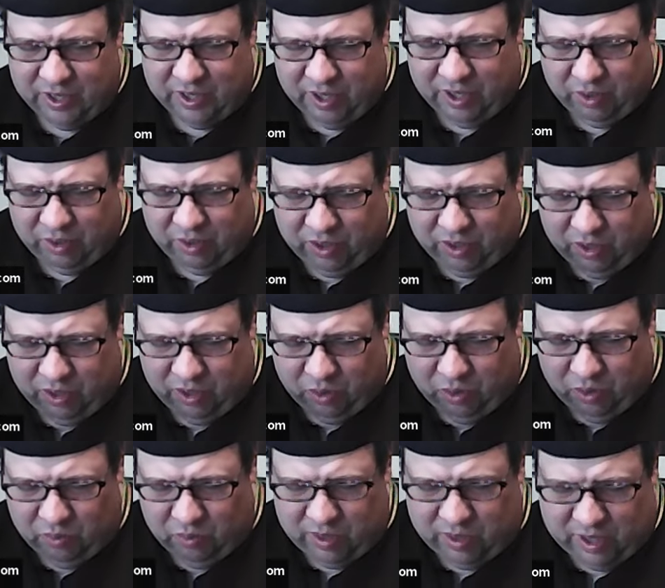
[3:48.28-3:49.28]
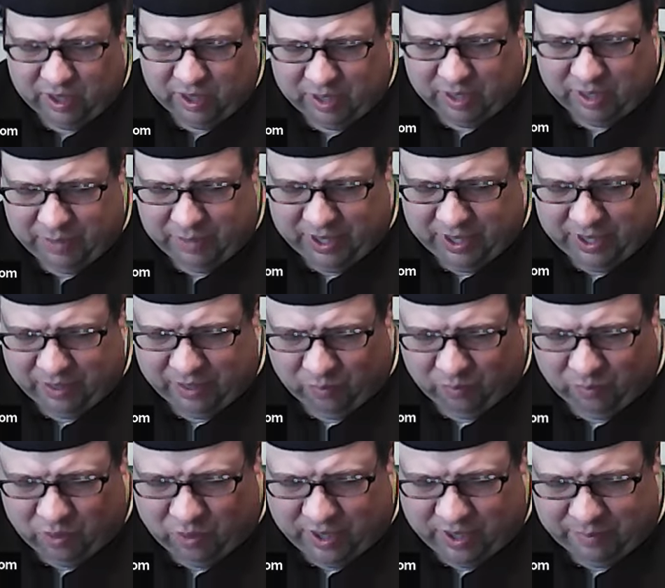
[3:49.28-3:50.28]
you, you
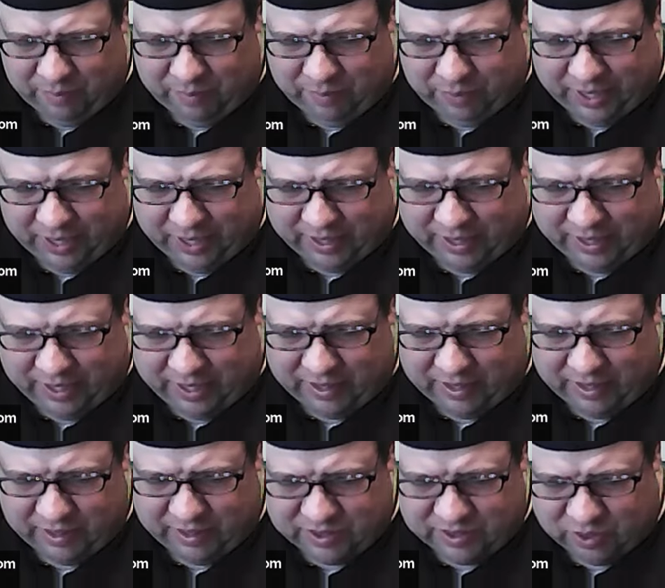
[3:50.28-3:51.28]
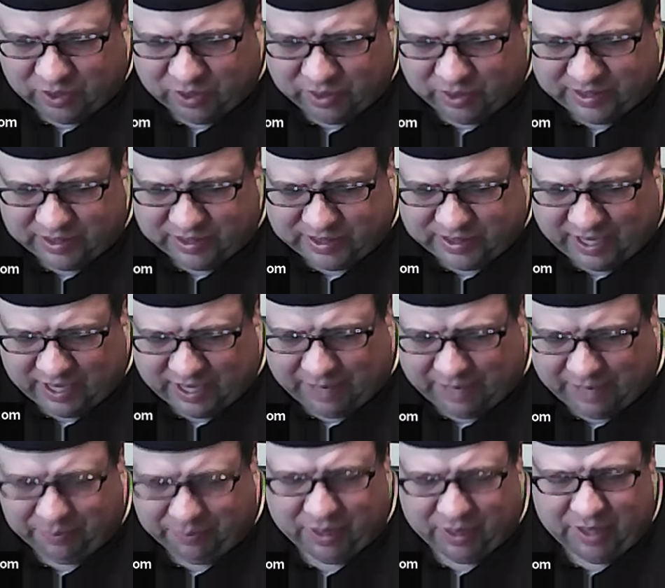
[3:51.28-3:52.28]
comedian one, be at a certain
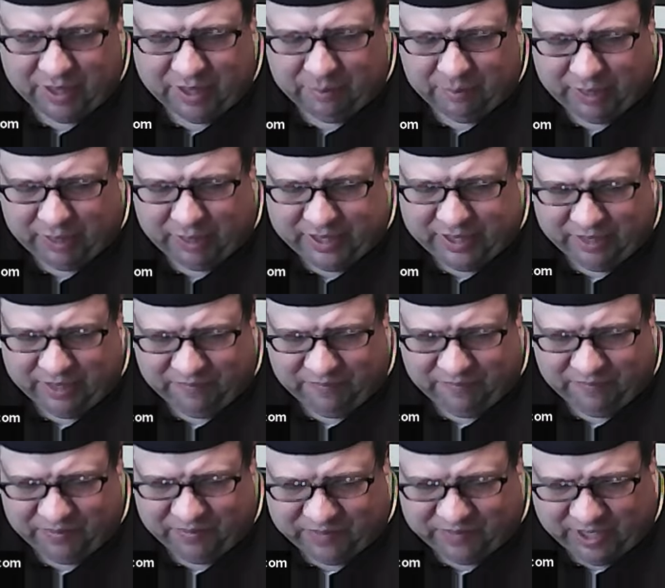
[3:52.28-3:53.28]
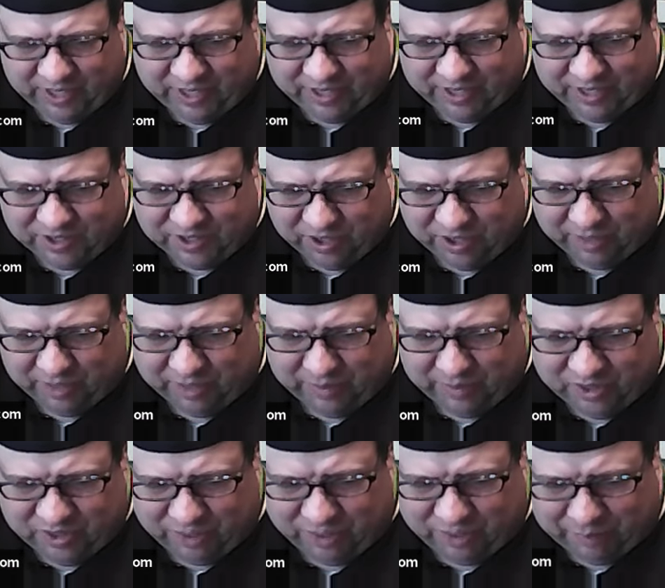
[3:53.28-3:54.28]
stop by 10:15, so you
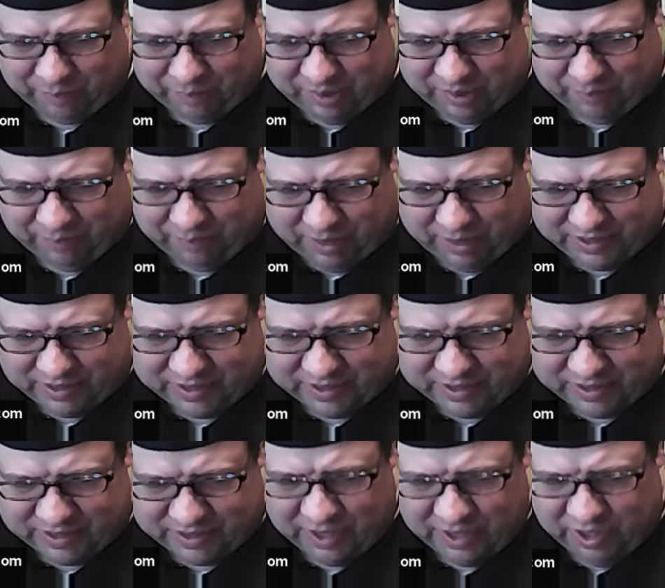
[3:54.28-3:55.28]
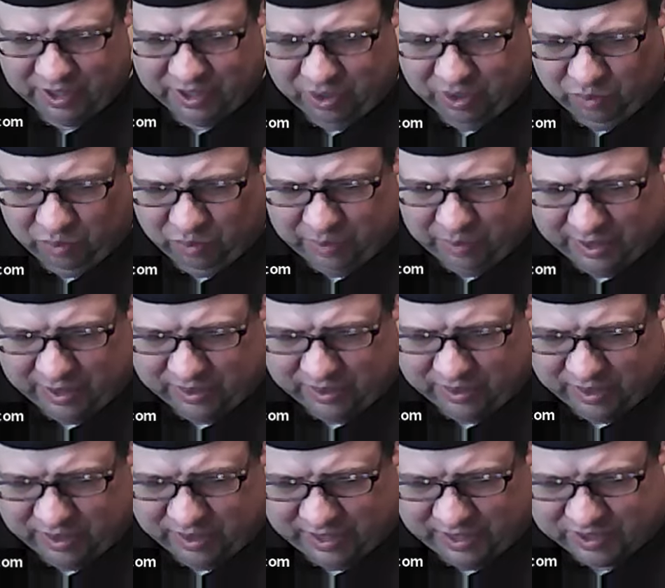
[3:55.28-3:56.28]
can jump on the bus. You be
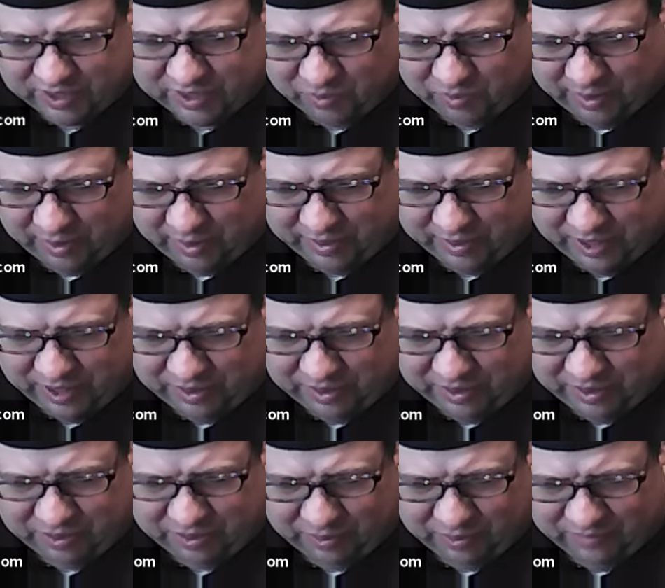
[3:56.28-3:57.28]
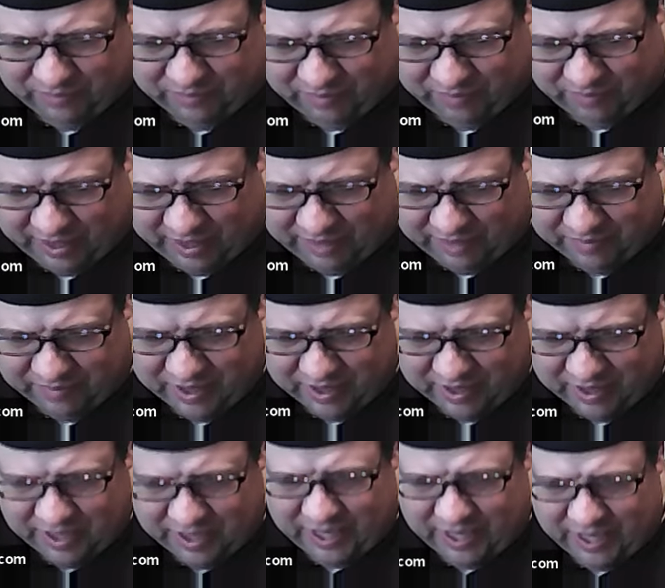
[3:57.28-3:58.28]
at the next one at 10:35.
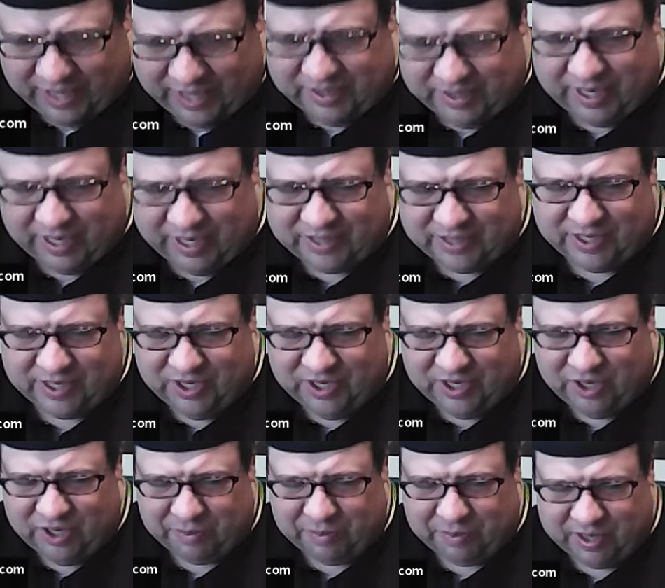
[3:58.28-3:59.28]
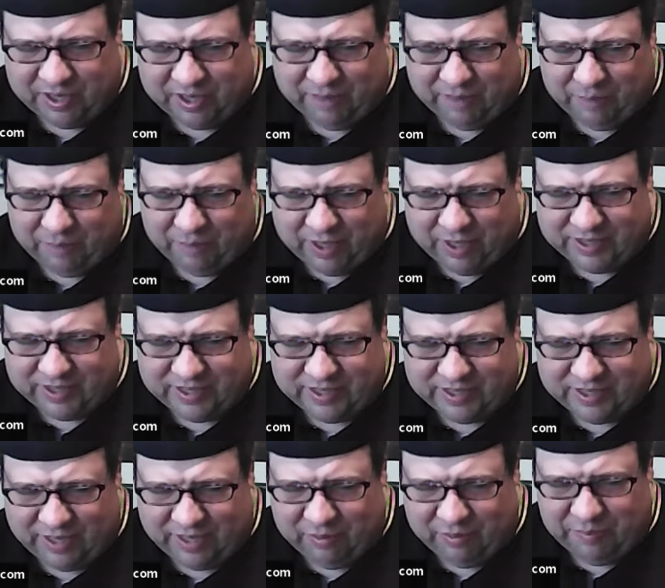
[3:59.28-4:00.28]
And as they jumped on the bus,
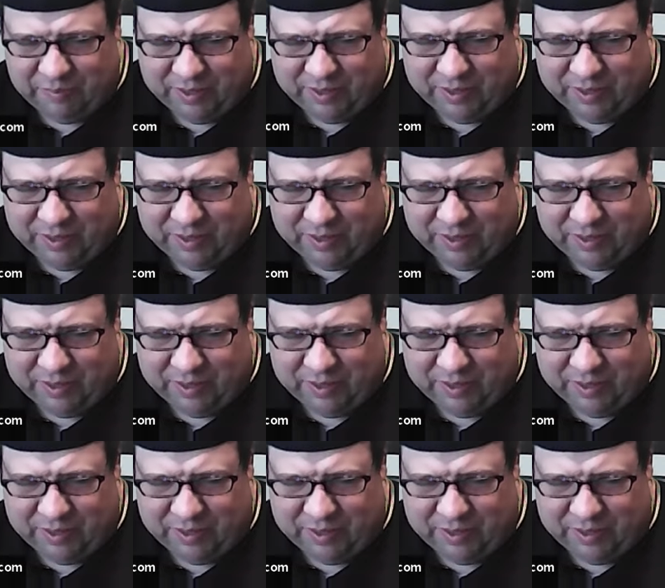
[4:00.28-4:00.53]
that would